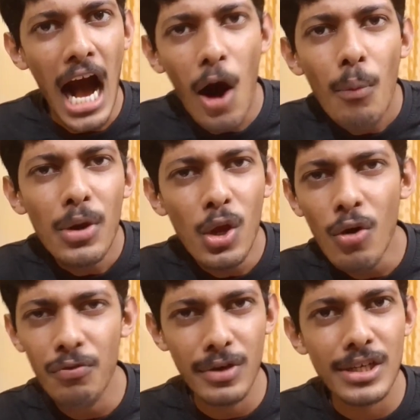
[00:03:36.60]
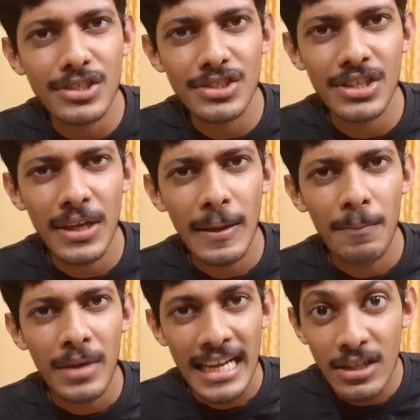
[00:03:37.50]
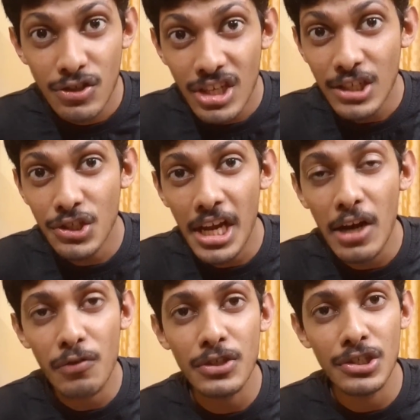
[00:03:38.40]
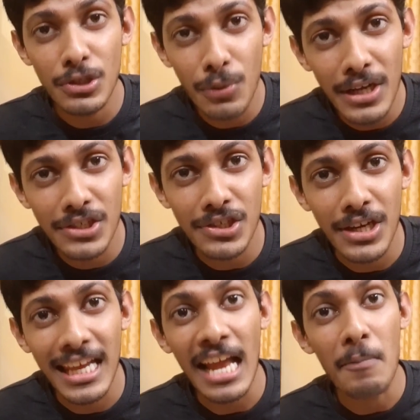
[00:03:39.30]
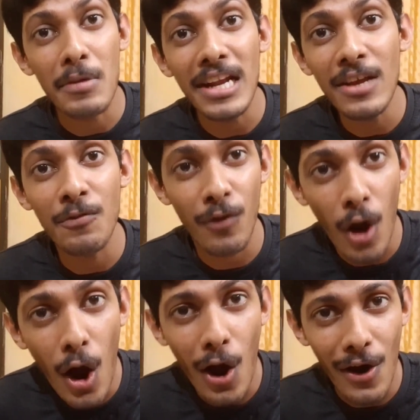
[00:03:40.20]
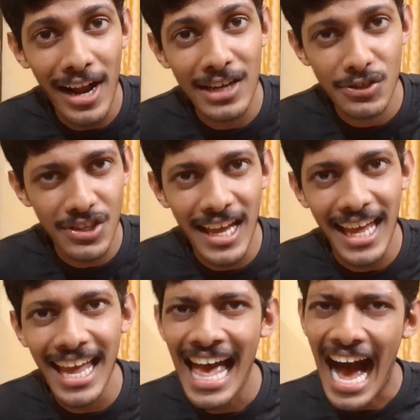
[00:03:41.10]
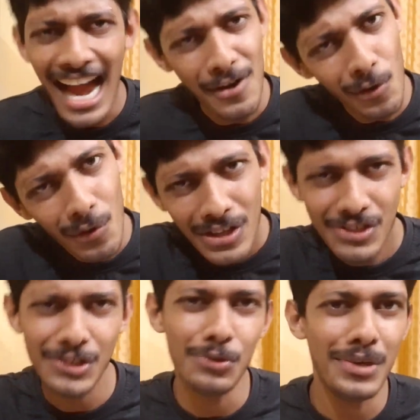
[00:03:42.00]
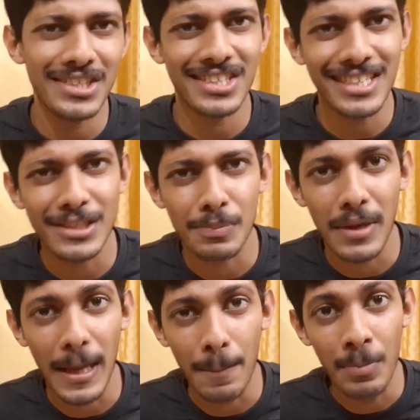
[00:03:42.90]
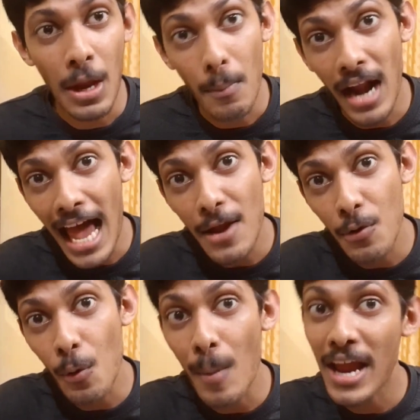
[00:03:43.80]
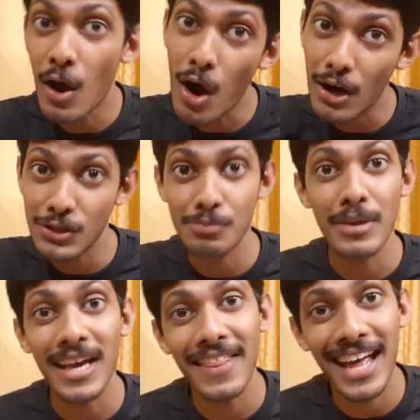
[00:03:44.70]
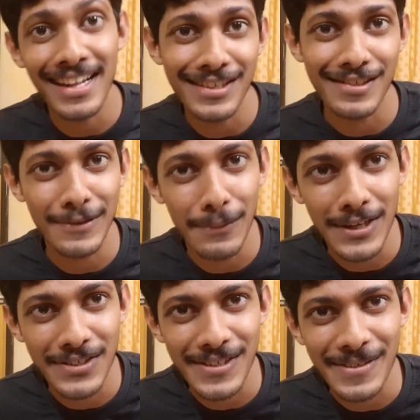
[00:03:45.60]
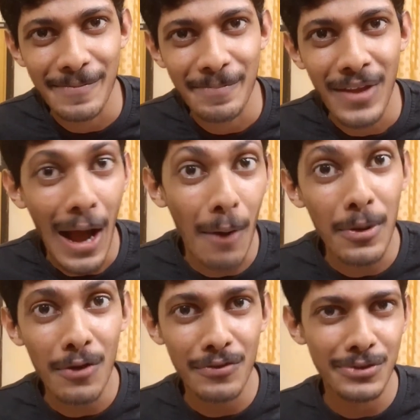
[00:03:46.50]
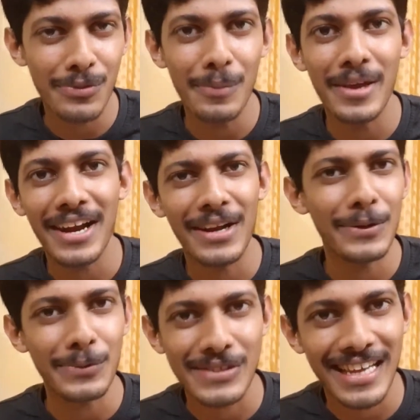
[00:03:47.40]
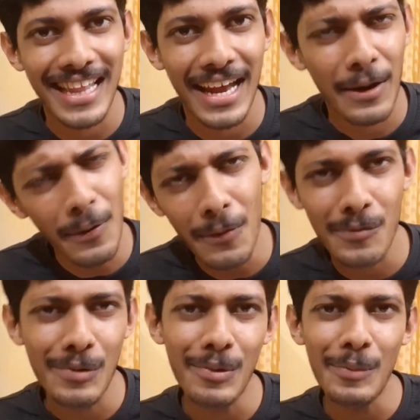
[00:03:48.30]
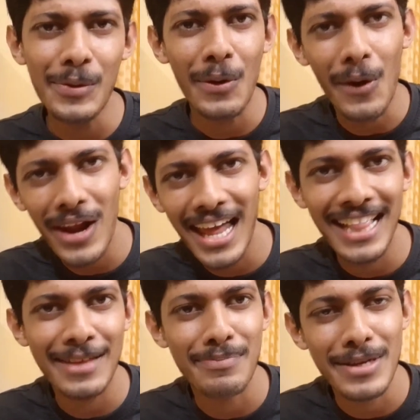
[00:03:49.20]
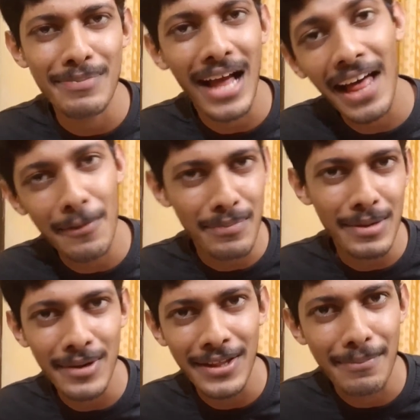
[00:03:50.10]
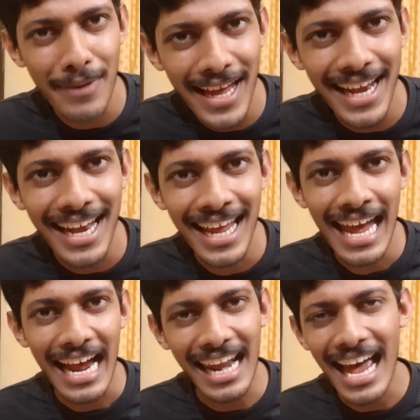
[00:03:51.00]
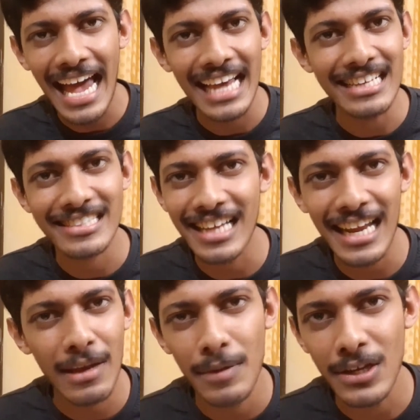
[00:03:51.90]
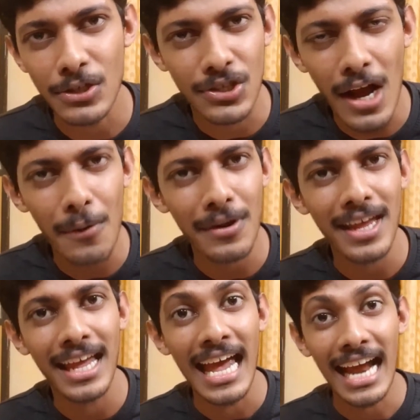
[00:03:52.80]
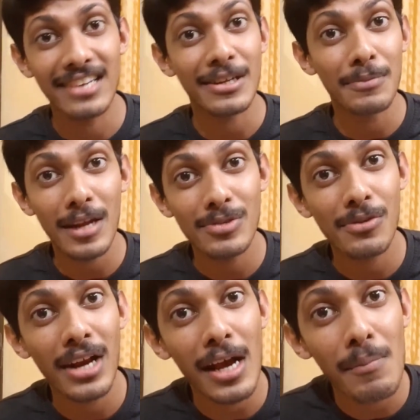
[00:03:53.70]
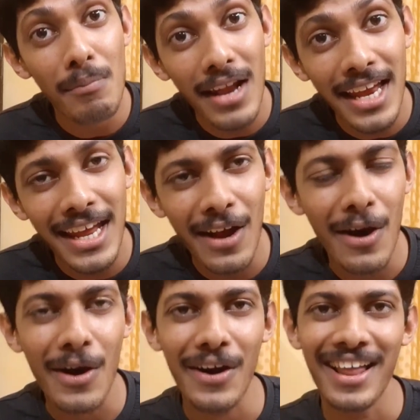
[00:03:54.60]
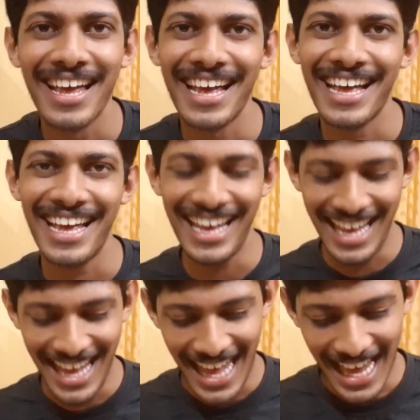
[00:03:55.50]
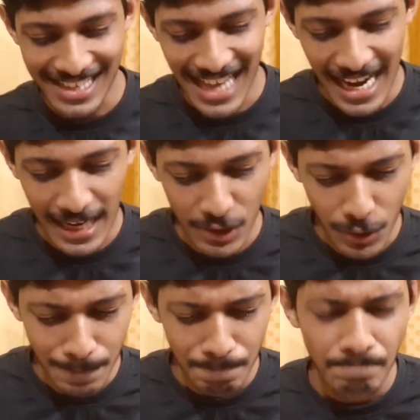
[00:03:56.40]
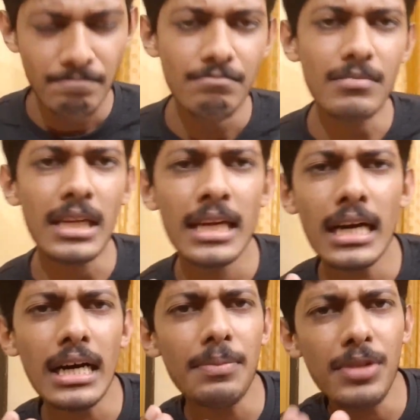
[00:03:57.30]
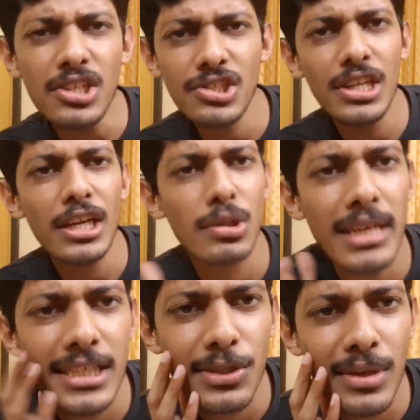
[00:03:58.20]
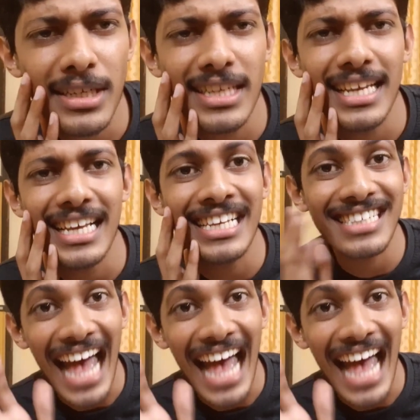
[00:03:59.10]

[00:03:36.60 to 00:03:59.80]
how many of us in such kind of a situation can believe God and say, "I know the situation is big, but I know my God is bigger than the situation"? How many of us will be ready to say that? No, we will be all like the people, other people on the plane, crying, screaming, shouting, and sometimes even complaining God. Exactly. So, this year 2020 is